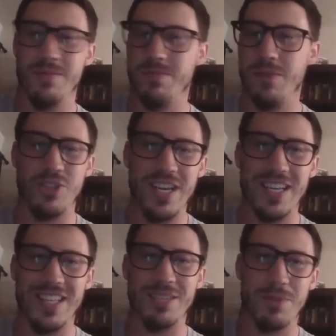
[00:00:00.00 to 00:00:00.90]
oh
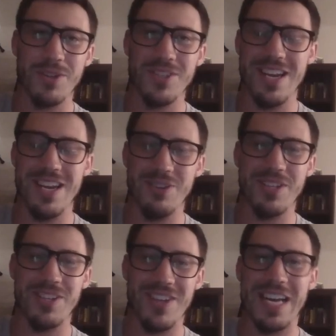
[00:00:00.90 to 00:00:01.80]
shit, this person knows
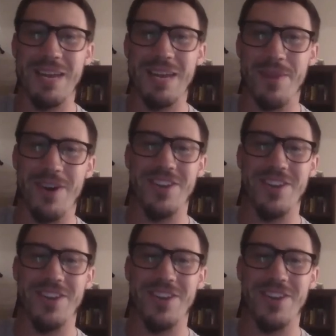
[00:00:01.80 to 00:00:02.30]
what they're talking about.